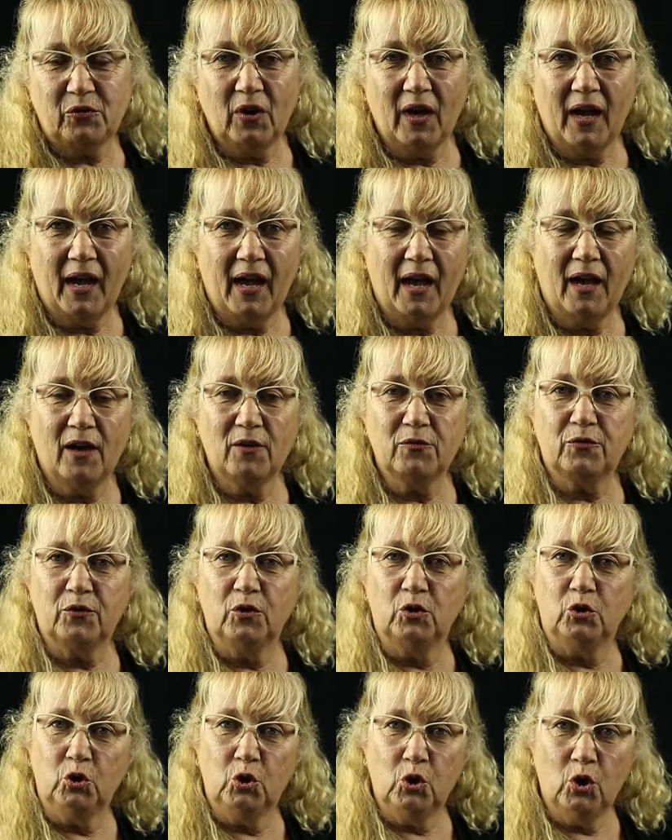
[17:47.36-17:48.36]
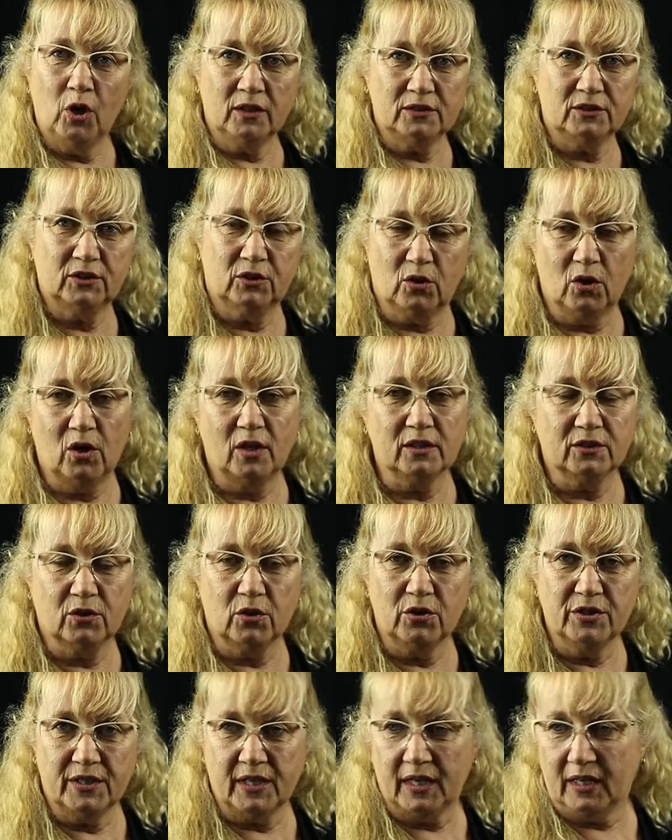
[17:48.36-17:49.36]
you have not got
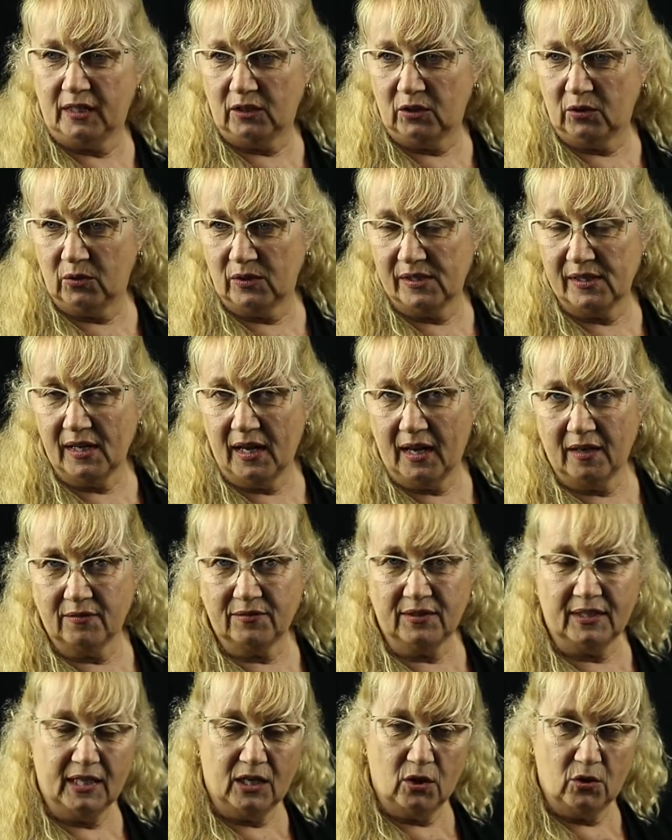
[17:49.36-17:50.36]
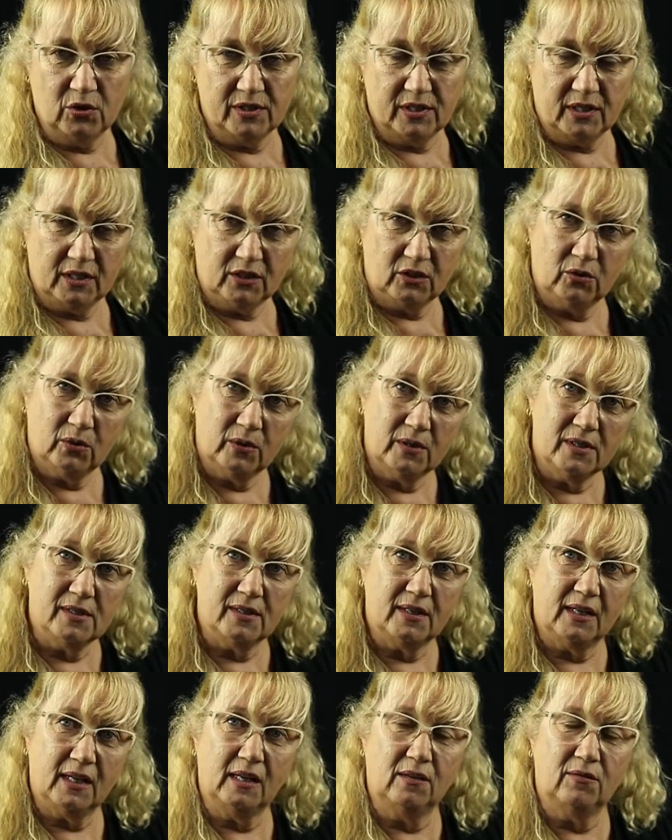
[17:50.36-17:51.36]
continuous IV, continuous
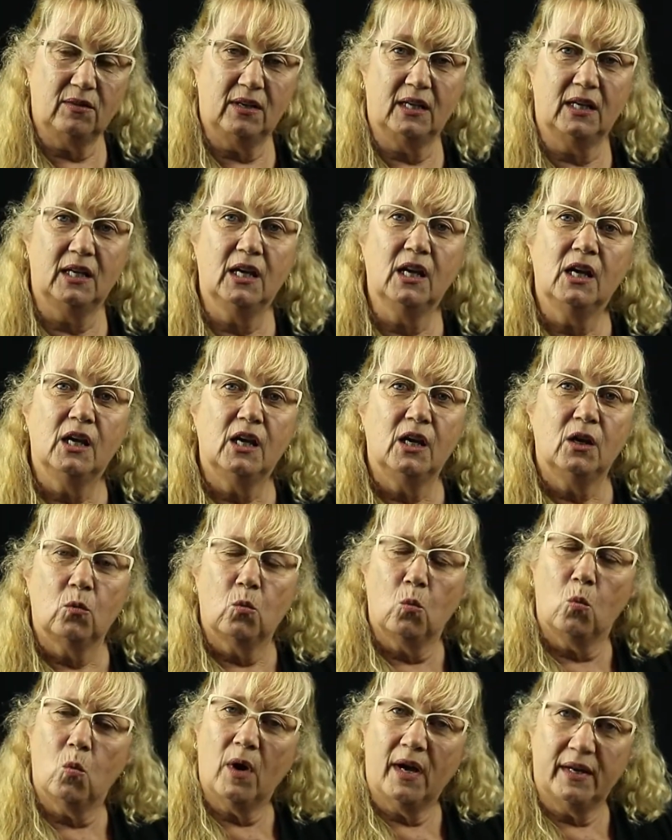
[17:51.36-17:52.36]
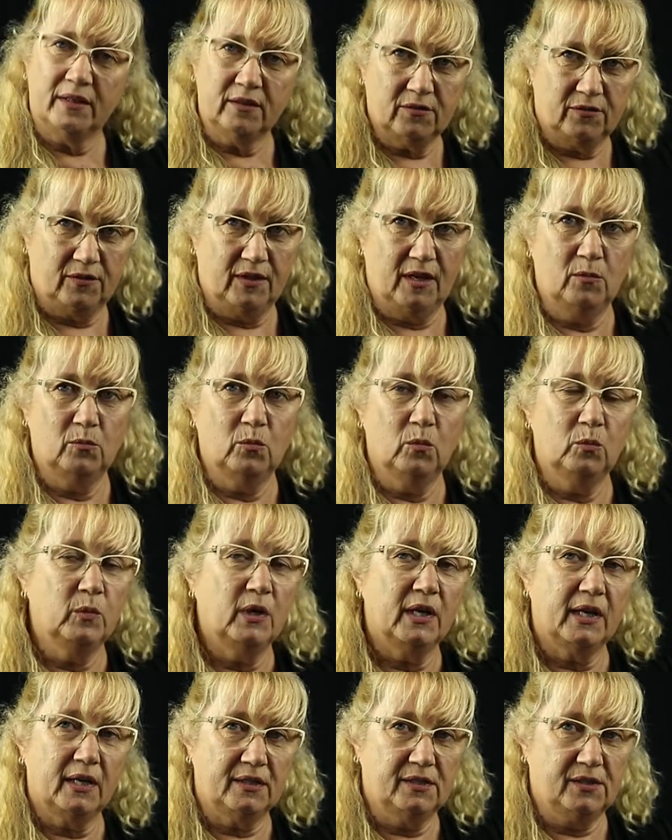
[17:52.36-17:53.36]
DV, one of them
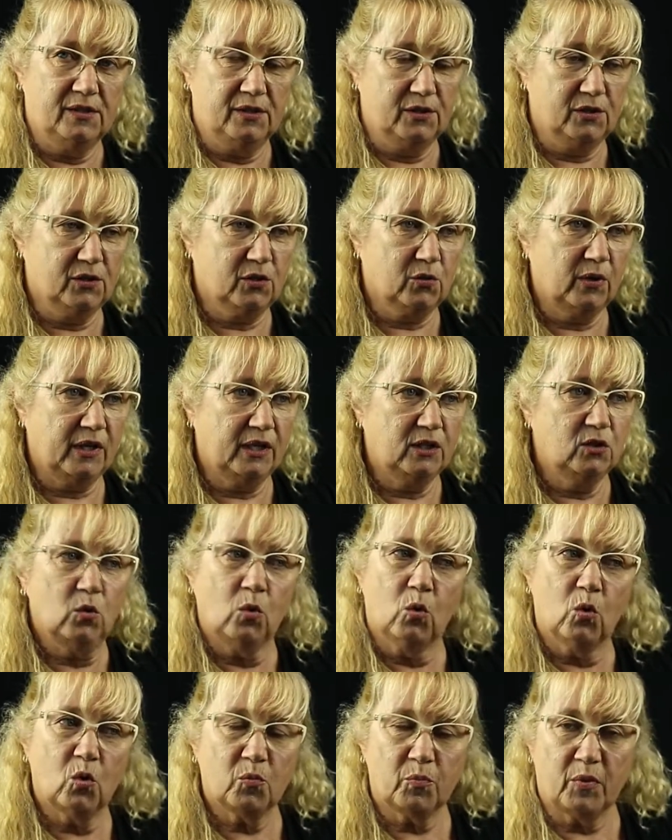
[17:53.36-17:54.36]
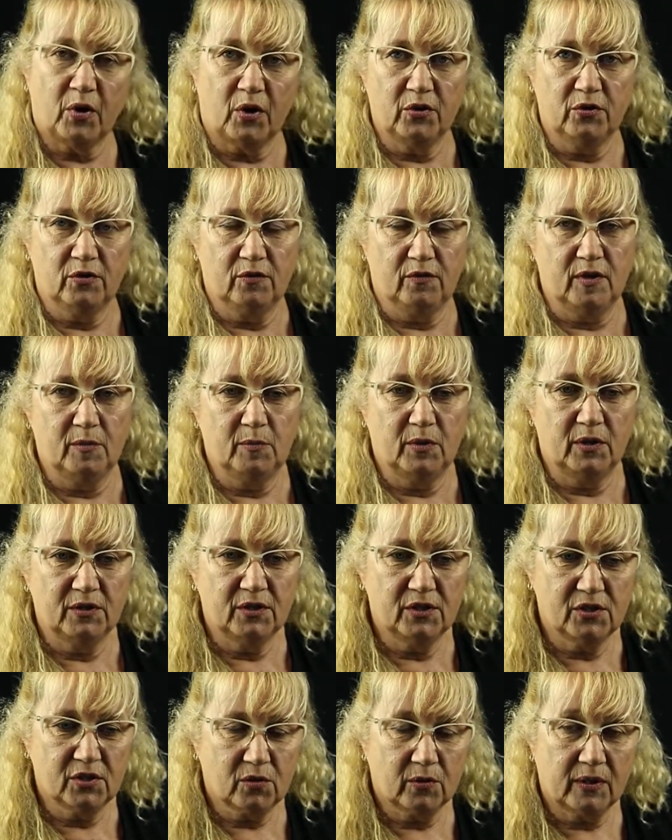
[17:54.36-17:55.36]
is discrete or both of them are
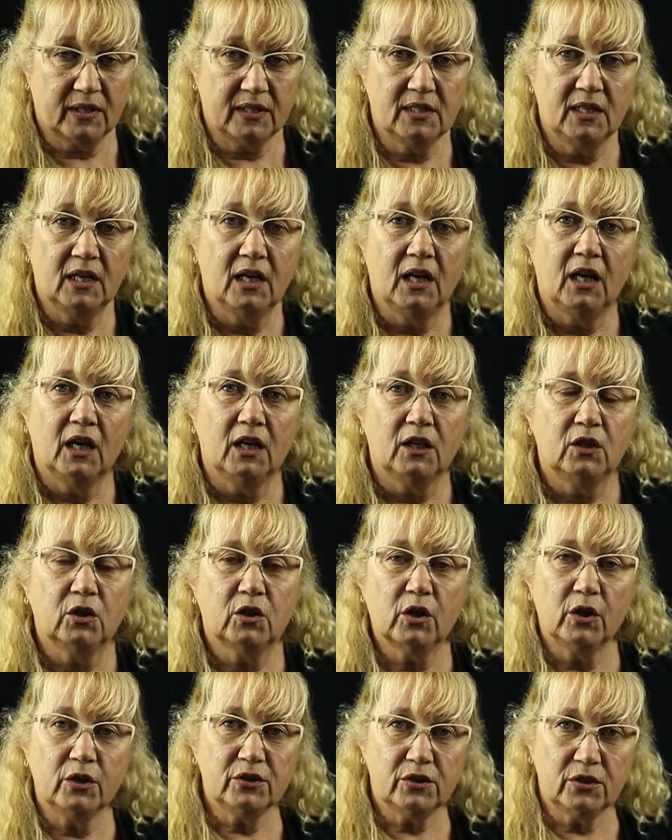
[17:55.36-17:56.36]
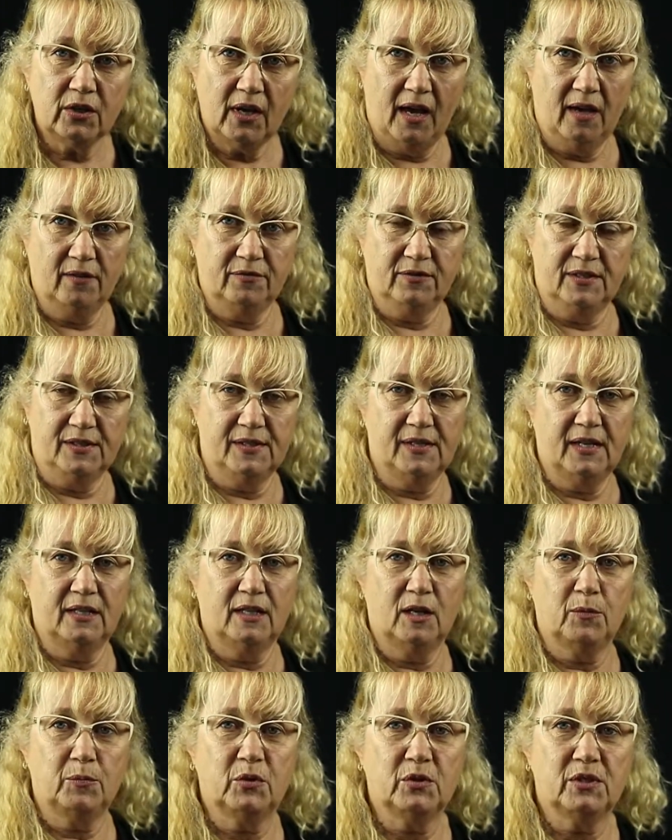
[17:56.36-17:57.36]
discrete, you're going to have to set
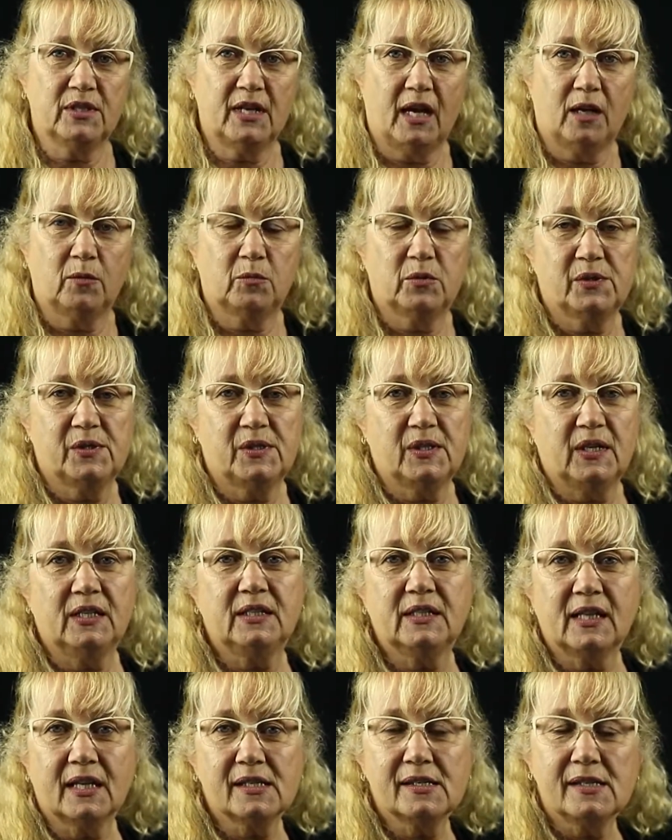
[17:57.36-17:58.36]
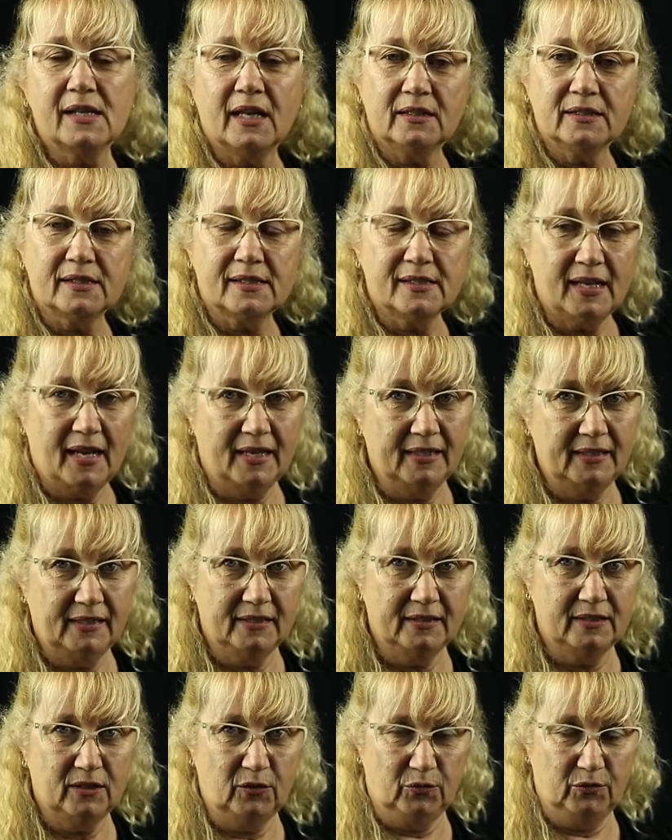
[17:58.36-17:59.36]
up your tables in Excel slightly
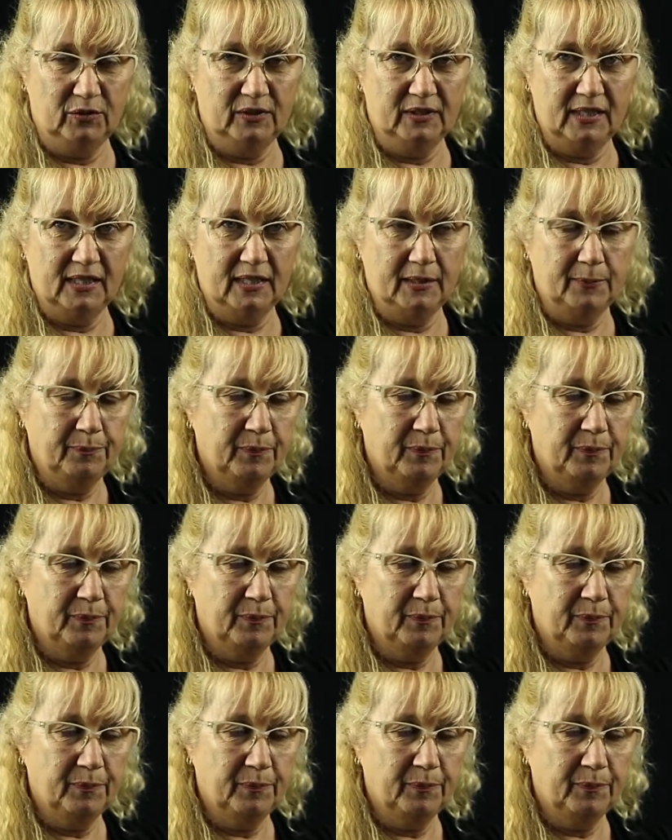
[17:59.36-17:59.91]
differently.